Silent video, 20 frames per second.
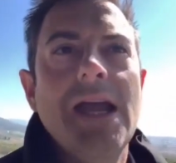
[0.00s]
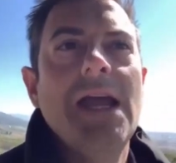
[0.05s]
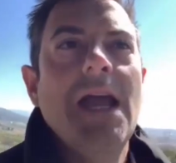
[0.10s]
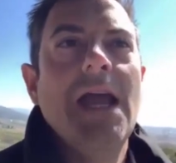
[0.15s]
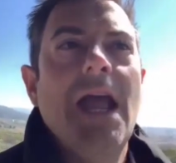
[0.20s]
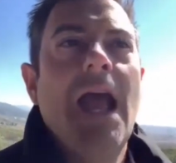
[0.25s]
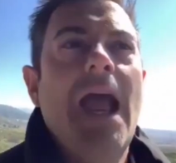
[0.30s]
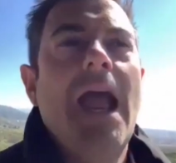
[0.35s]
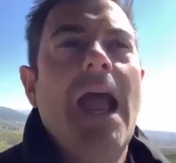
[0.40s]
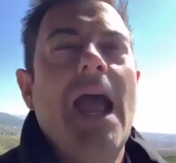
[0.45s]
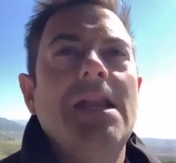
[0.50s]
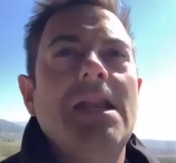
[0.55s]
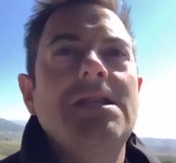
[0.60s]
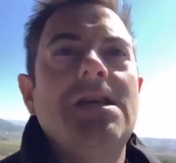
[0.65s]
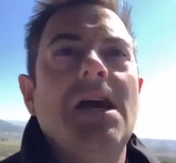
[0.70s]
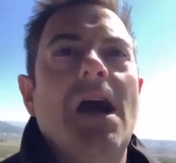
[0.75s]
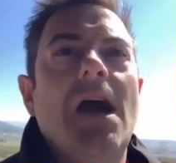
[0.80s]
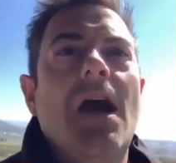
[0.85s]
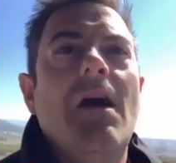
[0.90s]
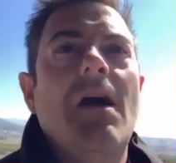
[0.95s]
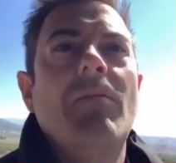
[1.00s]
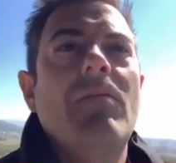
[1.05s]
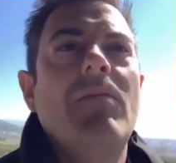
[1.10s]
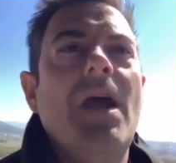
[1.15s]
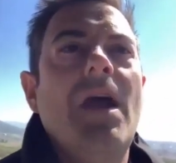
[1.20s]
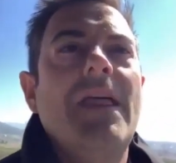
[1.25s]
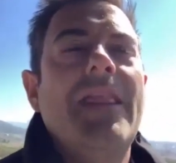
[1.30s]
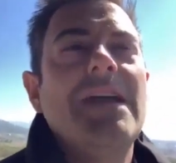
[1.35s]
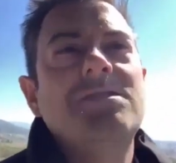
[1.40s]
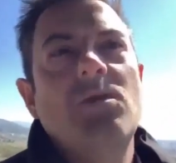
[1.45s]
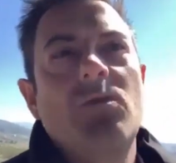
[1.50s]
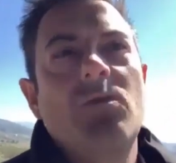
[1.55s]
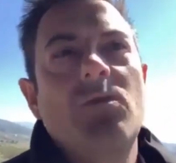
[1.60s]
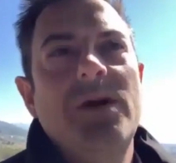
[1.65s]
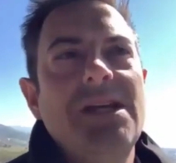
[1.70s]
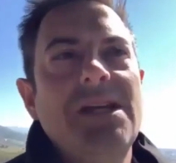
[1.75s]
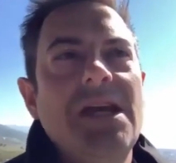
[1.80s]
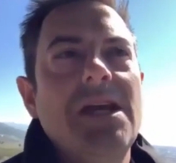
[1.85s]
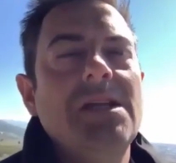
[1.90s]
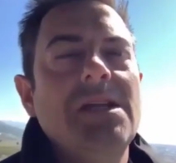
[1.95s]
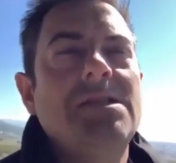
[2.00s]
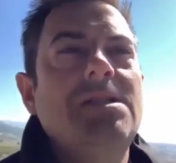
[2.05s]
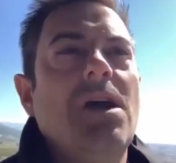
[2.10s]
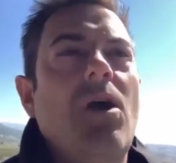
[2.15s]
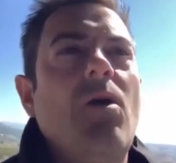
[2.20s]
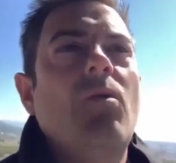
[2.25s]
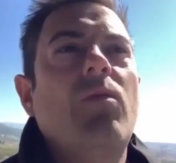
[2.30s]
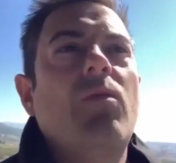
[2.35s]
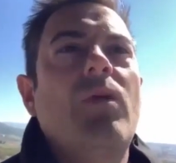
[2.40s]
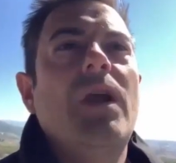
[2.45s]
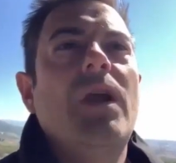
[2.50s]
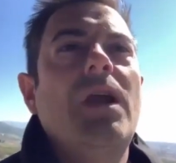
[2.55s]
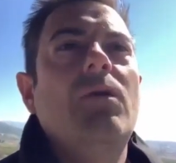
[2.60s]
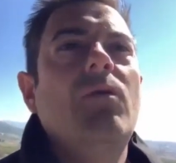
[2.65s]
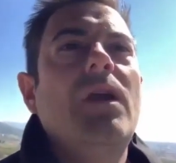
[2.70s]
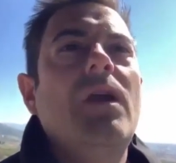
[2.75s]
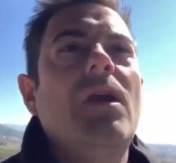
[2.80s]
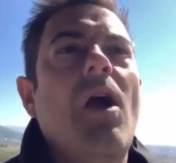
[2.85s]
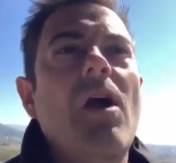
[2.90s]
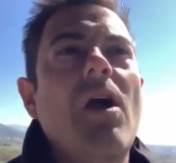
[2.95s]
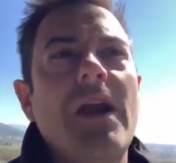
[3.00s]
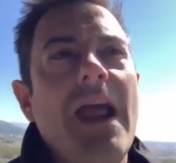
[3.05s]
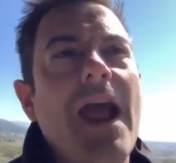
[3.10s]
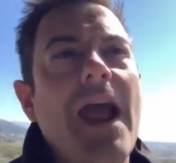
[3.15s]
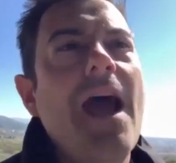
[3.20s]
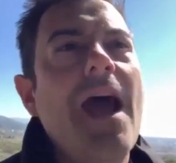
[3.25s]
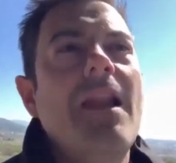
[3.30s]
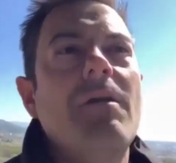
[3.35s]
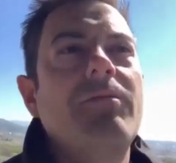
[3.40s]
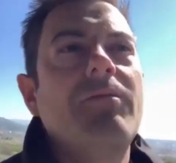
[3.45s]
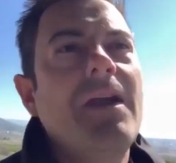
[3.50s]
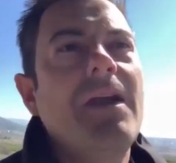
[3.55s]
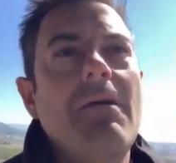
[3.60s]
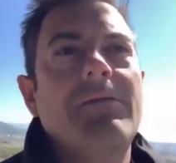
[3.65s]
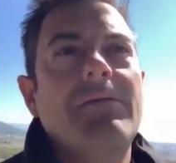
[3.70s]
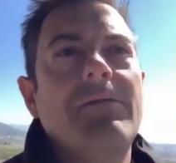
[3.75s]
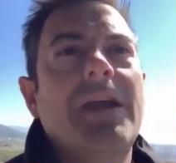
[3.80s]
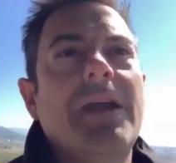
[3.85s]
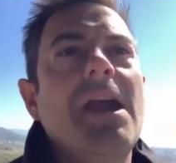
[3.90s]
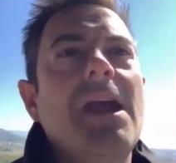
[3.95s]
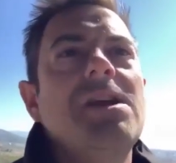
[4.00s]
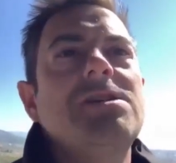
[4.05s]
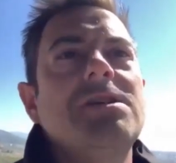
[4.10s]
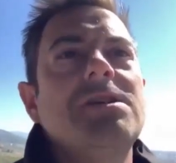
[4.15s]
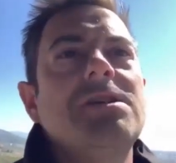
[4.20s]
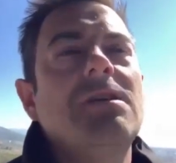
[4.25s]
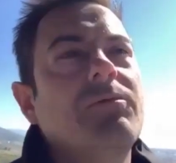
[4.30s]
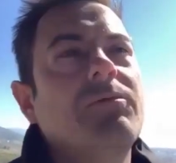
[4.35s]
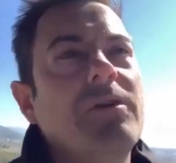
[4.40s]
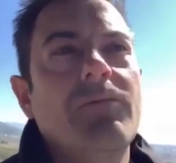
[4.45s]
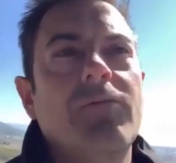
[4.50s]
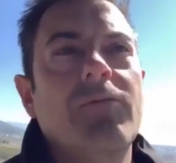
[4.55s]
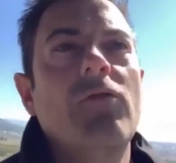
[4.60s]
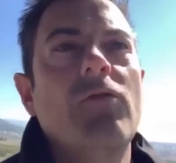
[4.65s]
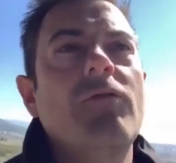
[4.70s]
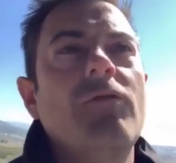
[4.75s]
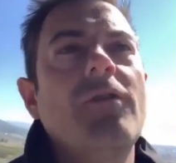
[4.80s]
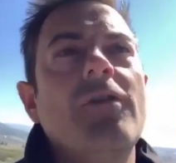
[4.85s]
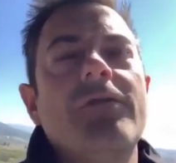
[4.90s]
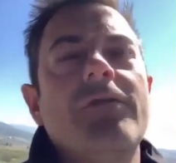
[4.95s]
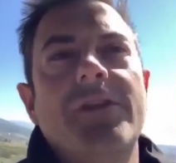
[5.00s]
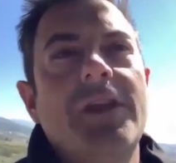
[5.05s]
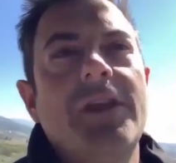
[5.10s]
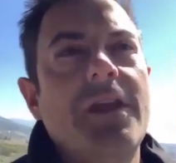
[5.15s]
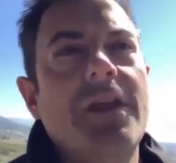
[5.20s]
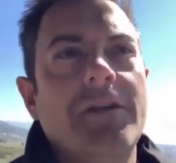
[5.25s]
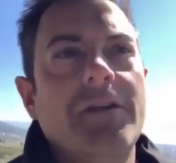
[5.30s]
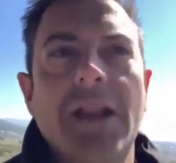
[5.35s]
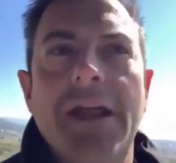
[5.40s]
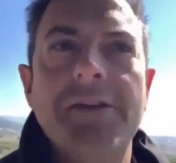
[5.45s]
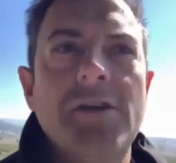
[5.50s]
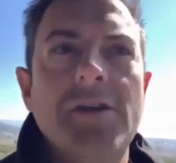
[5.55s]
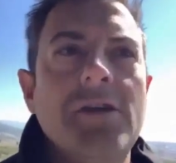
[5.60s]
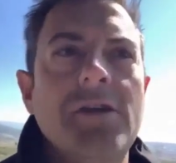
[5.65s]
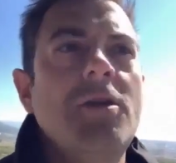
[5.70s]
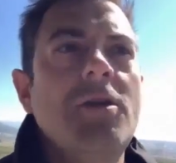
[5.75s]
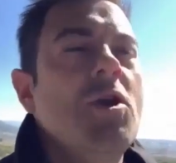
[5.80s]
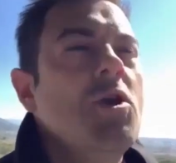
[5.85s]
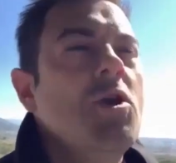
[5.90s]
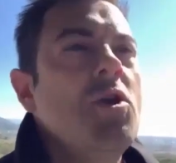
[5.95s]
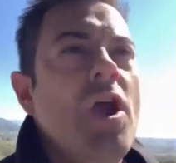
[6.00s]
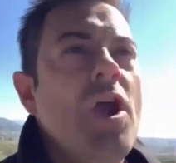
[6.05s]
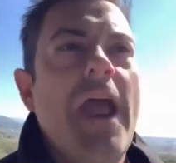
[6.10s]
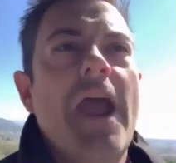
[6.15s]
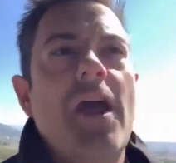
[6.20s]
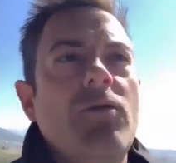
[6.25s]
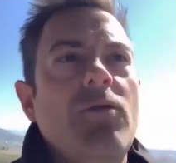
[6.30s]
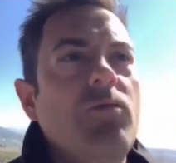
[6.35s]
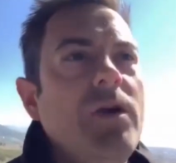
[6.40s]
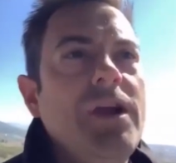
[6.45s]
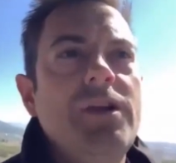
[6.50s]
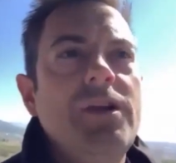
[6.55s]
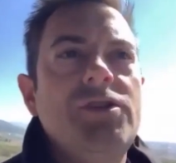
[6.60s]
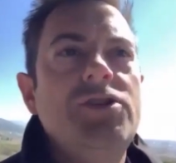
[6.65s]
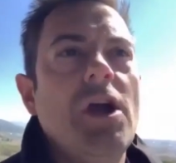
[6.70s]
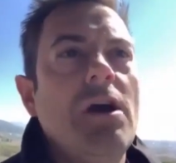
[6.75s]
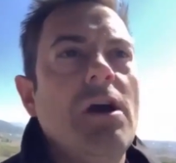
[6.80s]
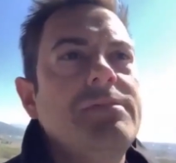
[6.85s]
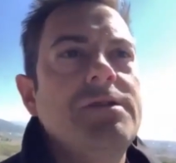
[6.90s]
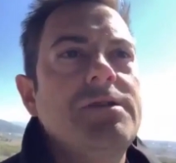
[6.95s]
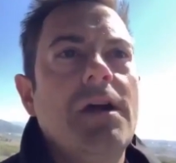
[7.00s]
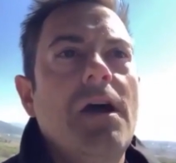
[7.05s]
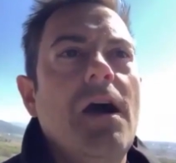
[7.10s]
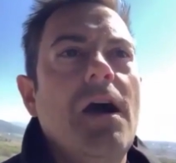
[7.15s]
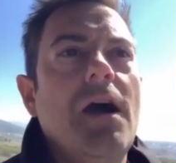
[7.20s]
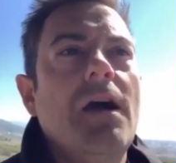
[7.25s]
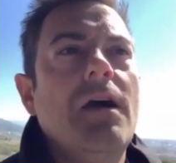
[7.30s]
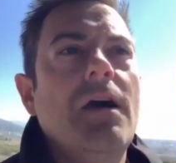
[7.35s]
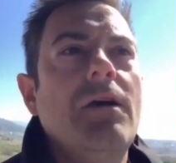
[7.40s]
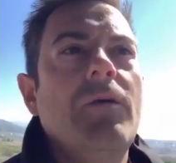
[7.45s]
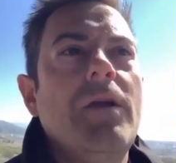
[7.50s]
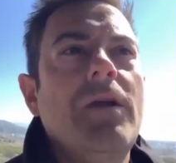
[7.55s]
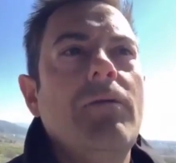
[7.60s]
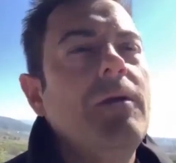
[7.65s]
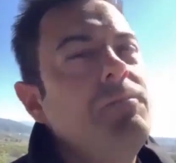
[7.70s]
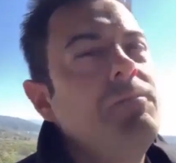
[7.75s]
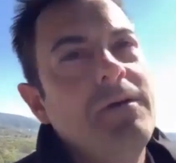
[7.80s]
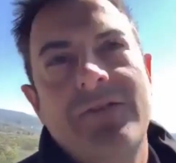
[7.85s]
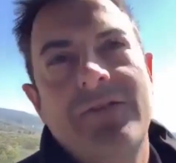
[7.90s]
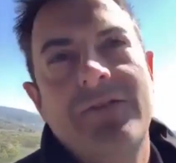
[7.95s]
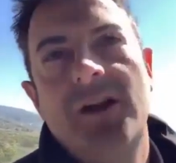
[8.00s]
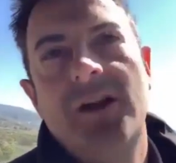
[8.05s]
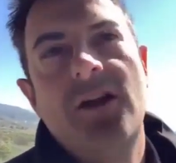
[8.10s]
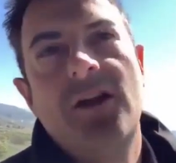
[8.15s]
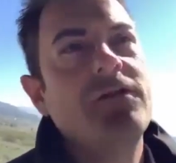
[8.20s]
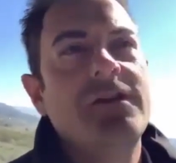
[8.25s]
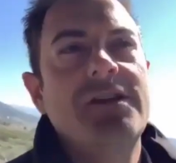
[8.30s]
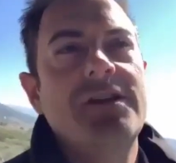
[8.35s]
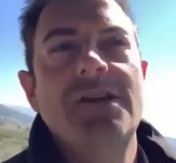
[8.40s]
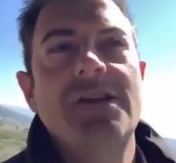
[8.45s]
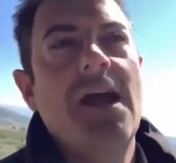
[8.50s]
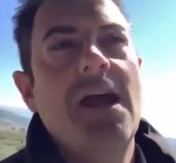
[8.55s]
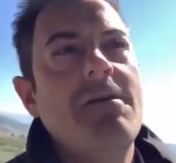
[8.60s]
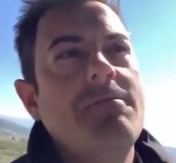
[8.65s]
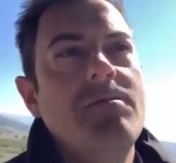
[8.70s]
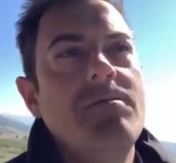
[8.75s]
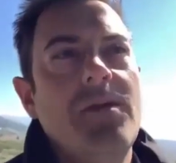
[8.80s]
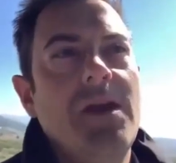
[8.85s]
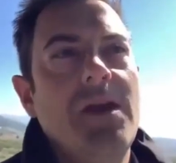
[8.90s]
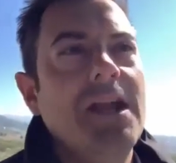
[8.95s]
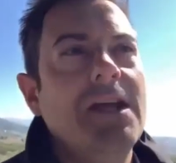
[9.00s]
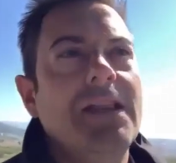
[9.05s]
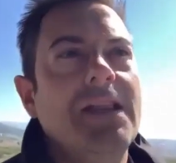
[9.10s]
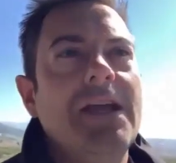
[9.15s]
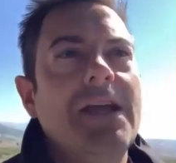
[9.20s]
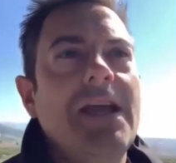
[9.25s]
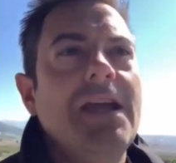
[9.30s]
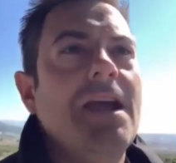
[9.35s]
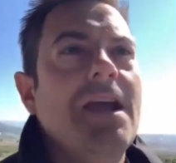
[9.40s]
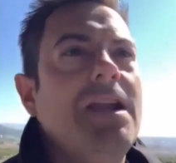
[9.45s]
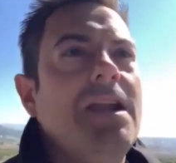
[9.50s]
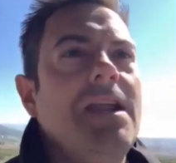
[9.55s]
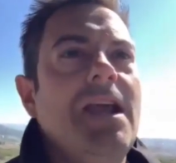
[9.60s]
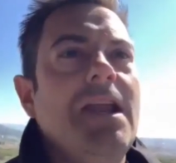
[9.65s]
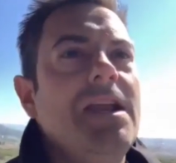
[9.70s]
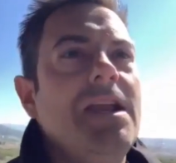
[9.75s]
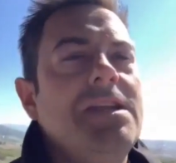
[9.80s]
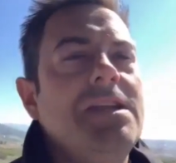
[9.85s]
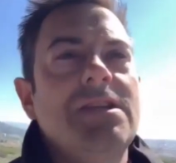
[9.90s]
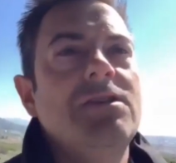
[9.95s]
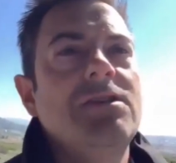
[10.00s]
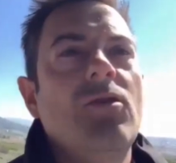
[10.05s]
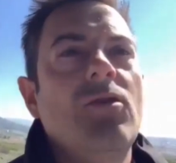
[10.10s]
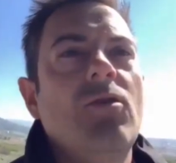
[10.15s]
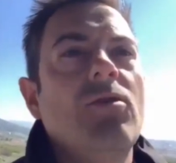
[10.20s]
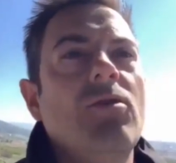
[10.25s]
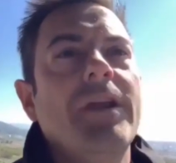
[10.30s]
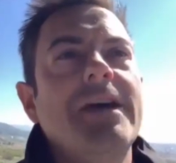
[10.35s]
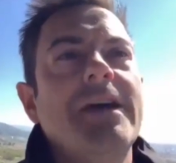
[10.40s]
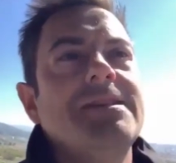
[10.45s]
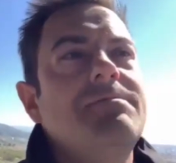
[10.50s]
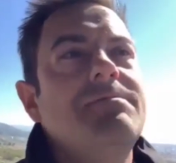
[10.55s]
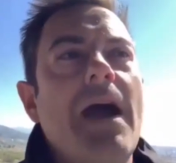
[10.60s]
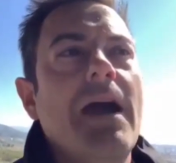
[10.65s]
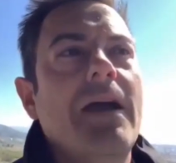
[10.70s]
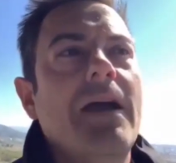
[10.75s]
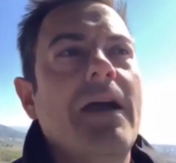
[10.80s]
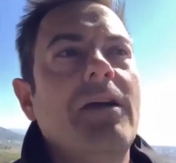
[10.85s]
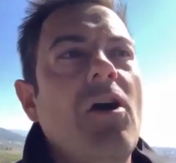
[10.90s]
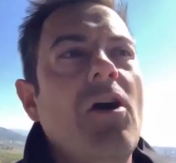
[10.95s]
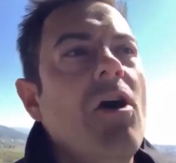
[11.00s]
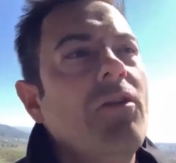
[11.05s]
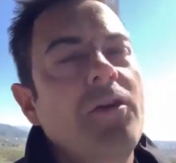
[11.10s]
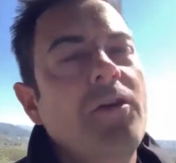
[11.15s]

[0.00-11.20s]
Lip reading: And that's what we did. So we had already had a pre-application, a pre-approval with another lender, and we jumped, we pivoted over to them immediately, and it didn't hold us back at all.